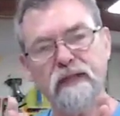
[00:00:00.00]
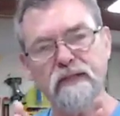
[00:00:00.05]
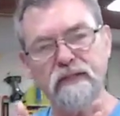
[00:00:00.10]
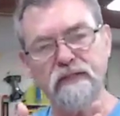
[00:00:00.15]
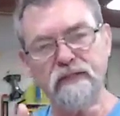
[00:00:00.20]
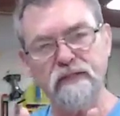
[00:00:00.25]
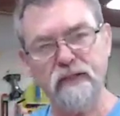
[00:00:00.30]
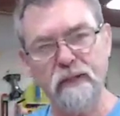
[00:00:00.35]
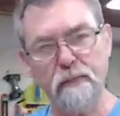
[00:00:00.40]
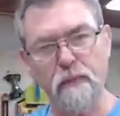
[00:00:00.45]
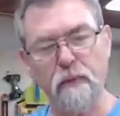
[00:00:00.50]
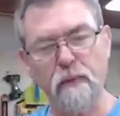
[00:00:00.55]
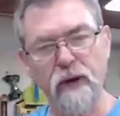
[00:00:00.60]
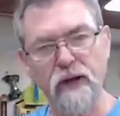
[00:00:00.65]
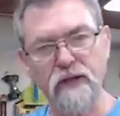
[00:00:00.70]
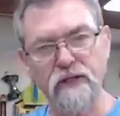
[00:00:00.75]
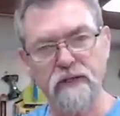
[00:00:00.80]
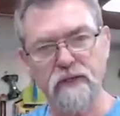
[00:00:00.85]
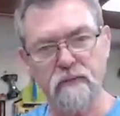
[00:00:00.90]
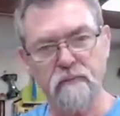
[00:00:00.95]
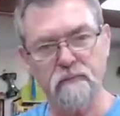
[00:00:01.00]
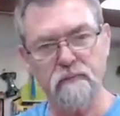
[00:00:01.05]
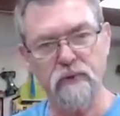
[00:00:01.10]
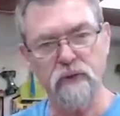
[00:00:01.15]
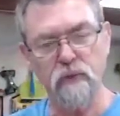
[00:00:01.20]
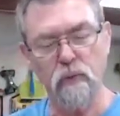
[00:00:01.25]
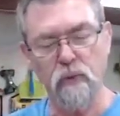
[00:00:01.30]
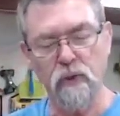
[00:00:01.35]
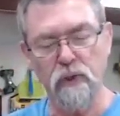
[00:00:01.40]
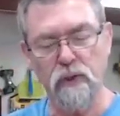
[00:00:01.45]
is a separation
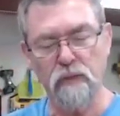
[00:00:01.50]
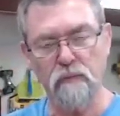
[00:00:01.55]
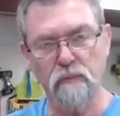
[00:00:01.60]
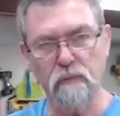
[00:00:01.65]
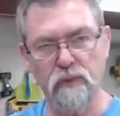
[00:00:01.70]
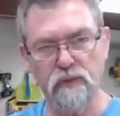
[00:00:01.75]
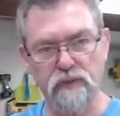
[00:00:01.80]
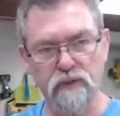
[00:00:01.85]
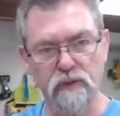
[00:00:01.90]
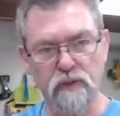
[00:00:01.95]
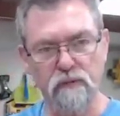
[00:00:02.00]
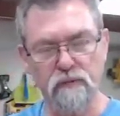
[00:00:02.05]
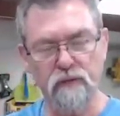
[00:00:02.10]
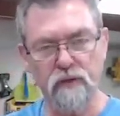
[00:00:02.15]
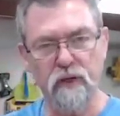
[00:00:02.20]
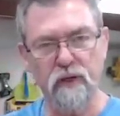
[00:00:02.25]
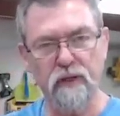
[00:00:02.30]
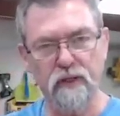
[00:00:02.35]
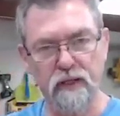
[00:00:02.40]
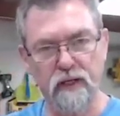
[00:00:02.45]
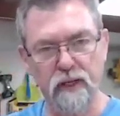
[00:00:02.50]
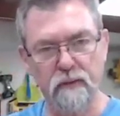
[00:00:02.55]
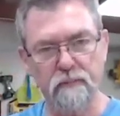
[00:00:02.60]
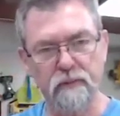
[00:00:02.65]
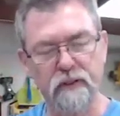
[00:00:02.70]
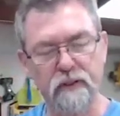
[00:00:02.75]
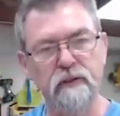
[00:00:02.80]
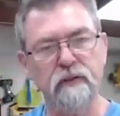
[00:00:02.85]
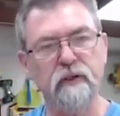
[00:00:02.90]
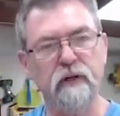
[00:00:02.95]
between myself and the
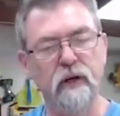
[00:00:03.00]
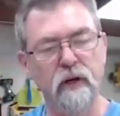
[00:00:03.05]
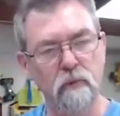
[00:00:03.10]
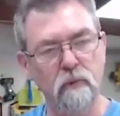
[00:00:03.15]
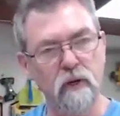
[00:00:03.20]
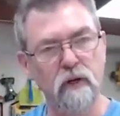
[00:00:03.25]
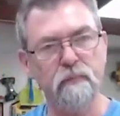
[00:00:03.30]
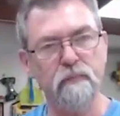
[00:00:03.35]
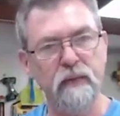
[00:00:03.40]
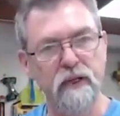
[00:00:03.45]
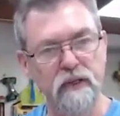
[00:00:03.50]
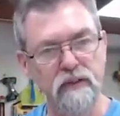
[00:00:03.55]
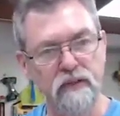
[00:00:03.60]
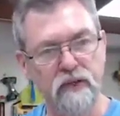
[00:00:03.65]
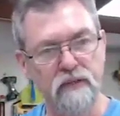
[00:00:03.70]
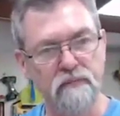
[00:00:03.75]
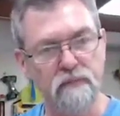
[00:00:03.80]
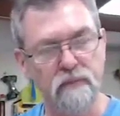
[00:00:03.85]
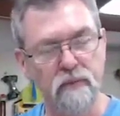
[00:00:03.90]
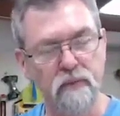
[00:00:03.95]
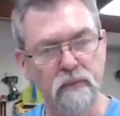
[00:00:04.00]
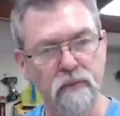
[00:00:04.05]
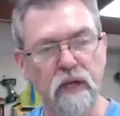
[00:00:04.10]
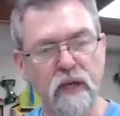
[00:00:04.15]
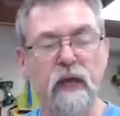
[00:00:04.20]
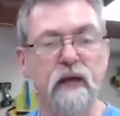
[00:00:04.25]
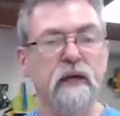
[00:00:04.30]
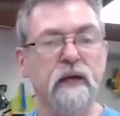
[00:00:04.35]
company that I work part-time for.